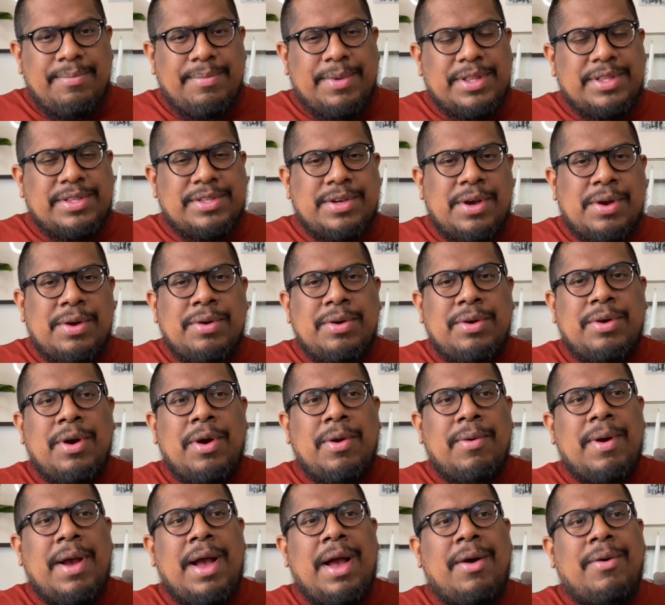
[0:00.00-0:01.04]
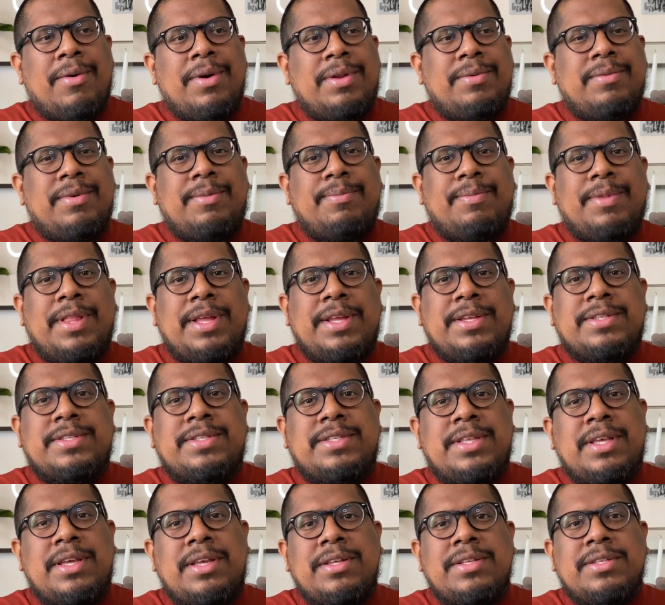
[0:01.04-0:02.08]
but don't go out and replace
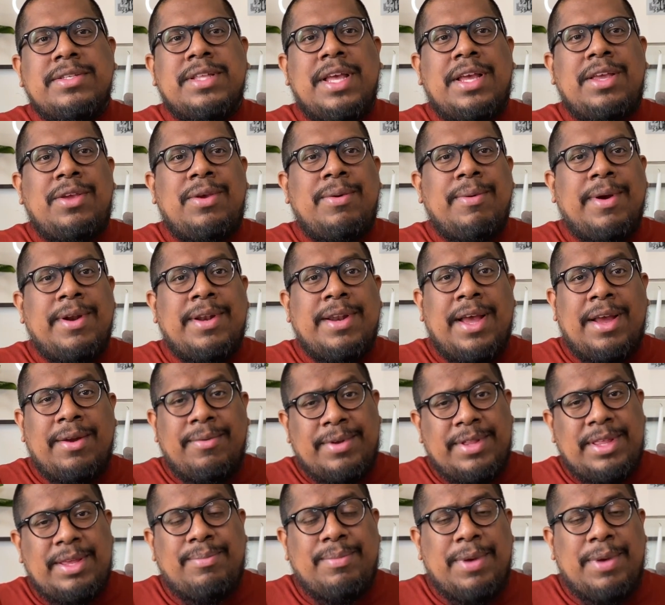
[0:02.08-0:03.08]
things that you are not really